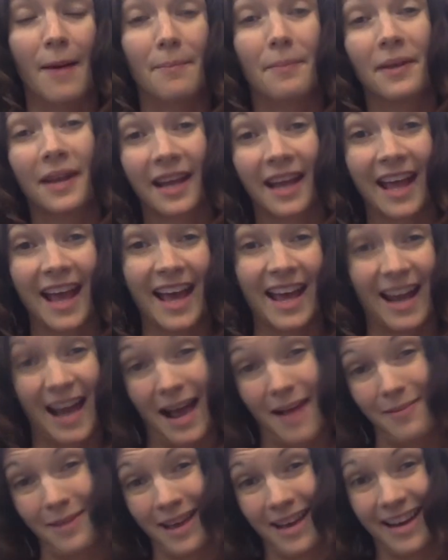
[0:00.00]
But again,
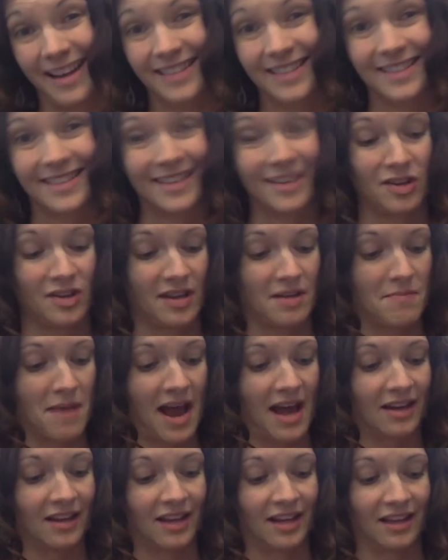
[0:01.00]
I'm not necessarily
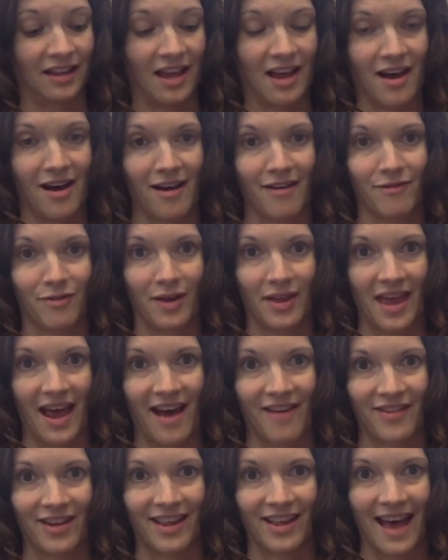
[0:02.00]
madly in love with
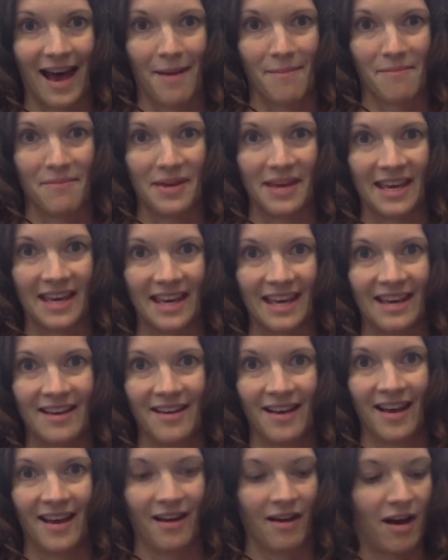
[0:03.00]
having that
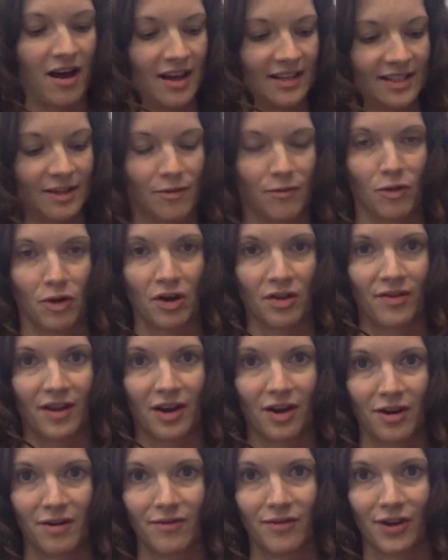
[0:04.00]
B as a fourth
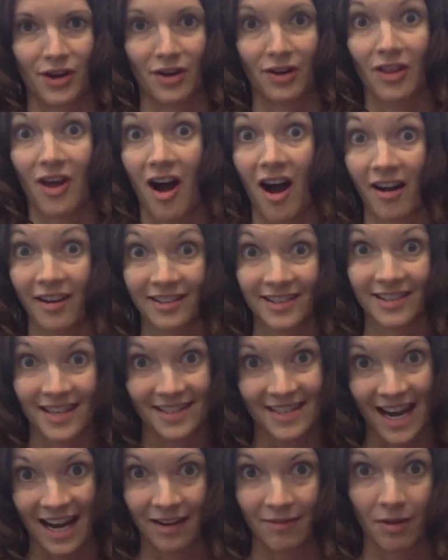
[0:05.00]
finger for your long
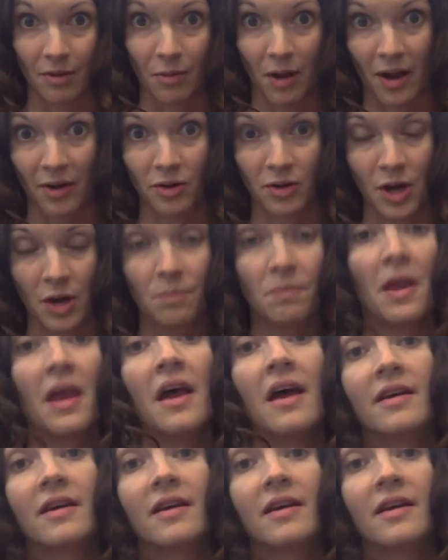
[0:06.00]
sustained vibrato note.